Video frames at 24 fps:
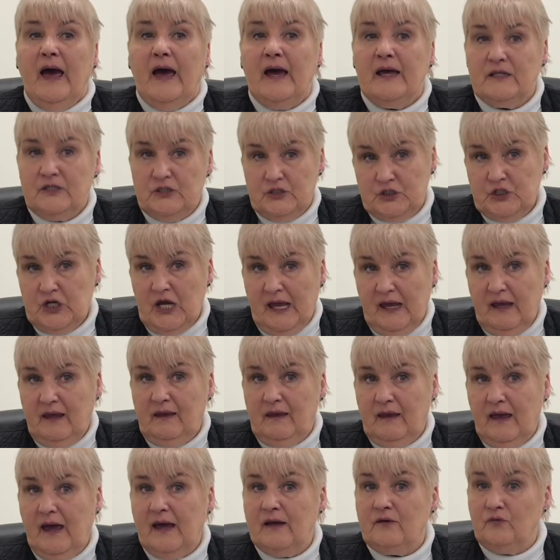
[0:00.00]
and
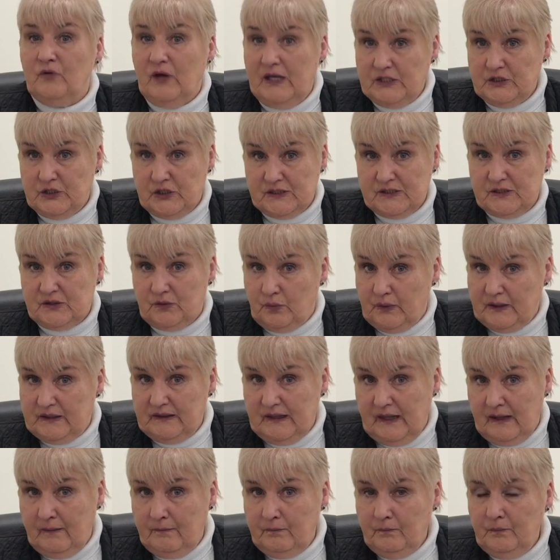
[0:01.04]
check and register with
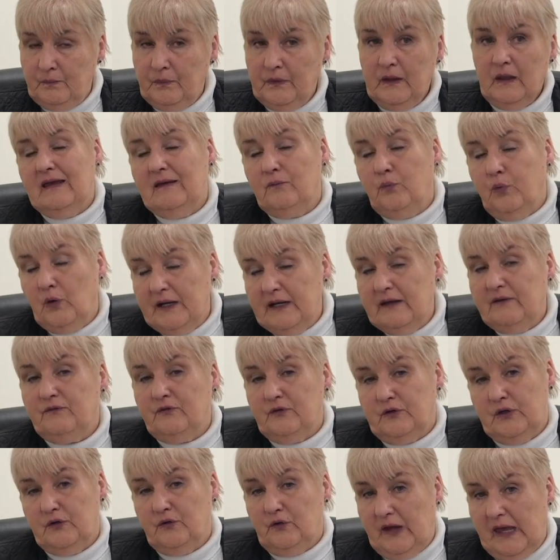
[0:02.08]
them.
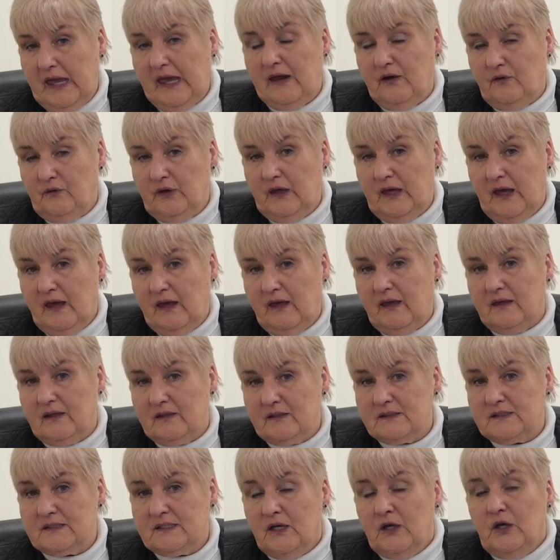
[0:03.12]
Whatever your area
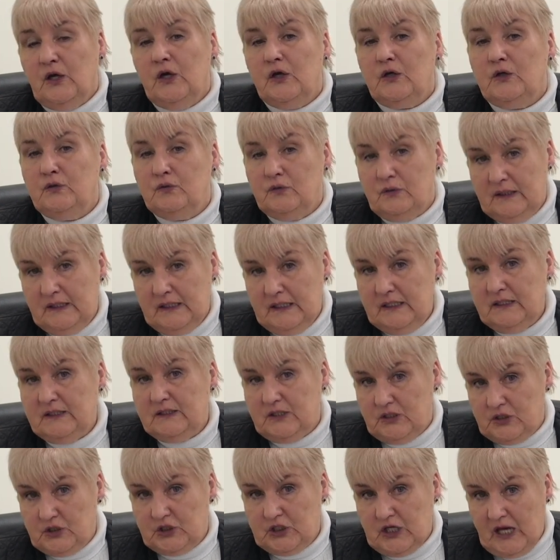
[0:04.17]
is, you need
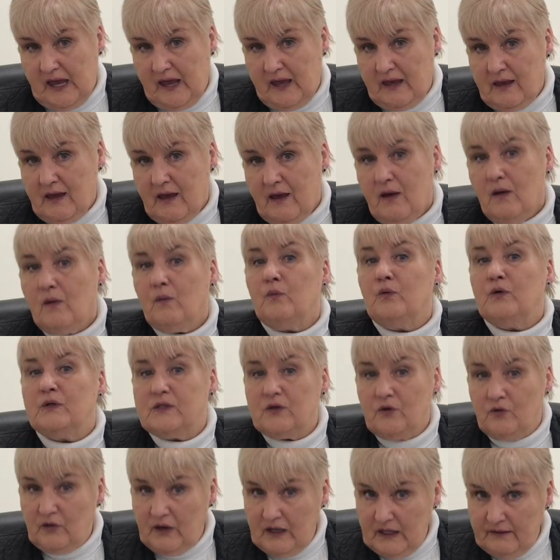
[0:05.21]
to check with
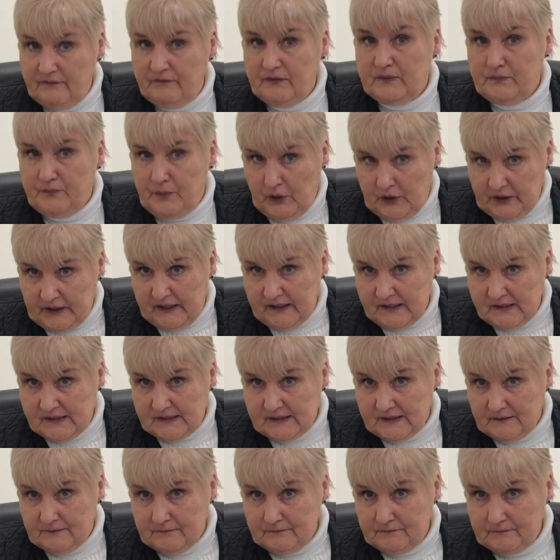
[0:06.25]
the relevant
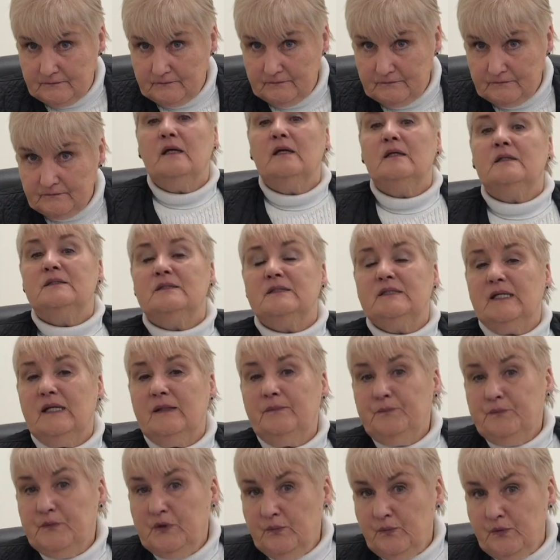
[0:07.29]
bodies.
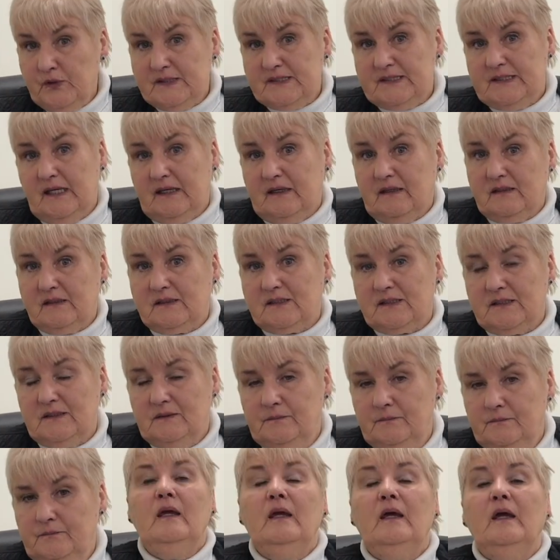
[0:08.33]
Tip number six
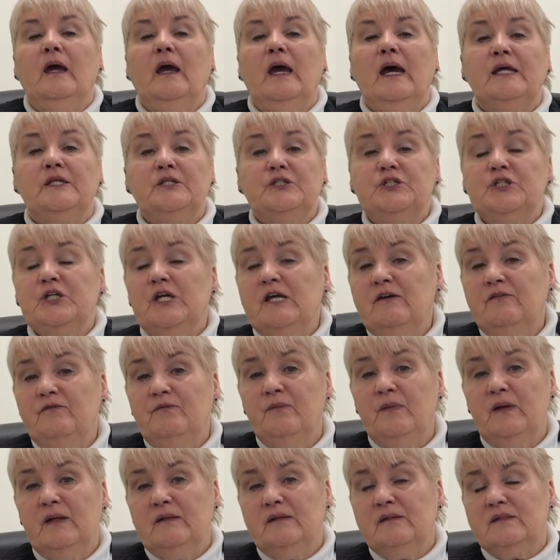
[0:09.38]

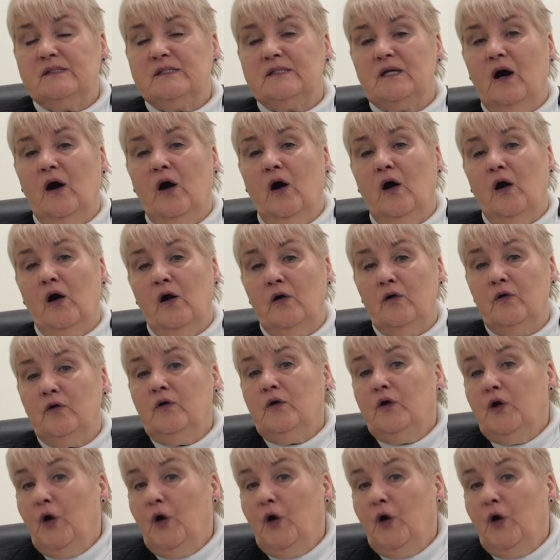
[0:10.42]
achievements or